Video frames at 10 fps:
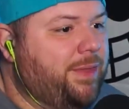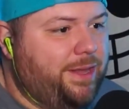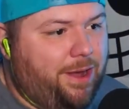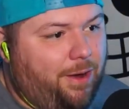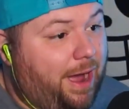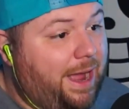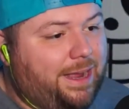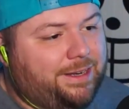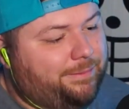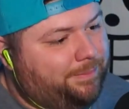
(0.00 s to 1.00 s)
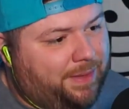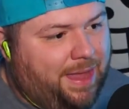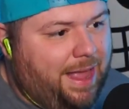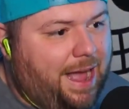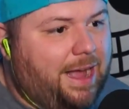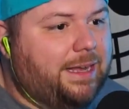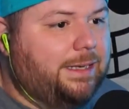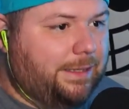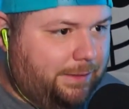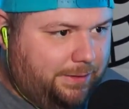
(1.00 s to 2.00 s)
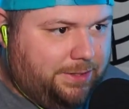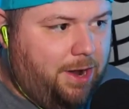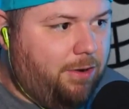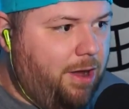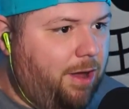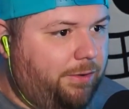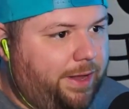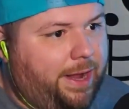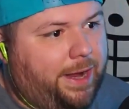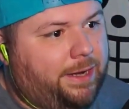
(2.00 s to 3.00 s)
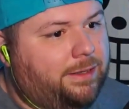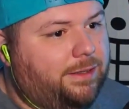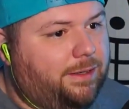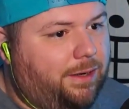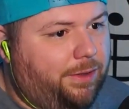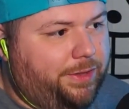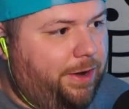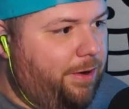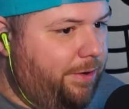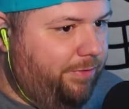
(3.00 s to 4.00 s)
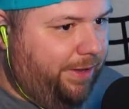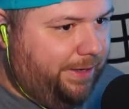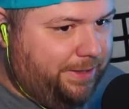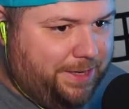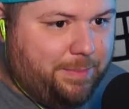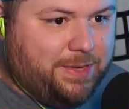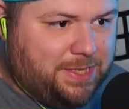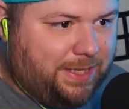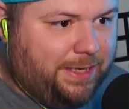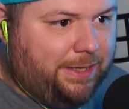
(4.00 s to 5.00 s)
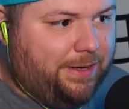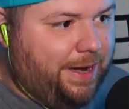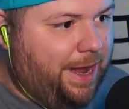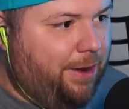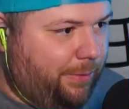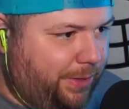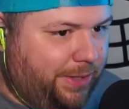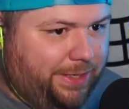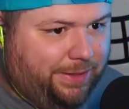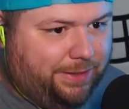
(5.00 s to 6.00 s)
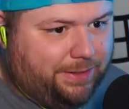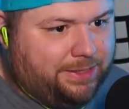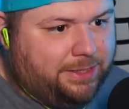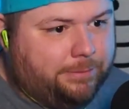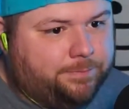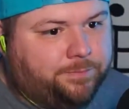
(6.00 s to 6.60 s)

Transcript: Yo, I could literally talk all day on the art of, like, Demon Slayer and how good it looks.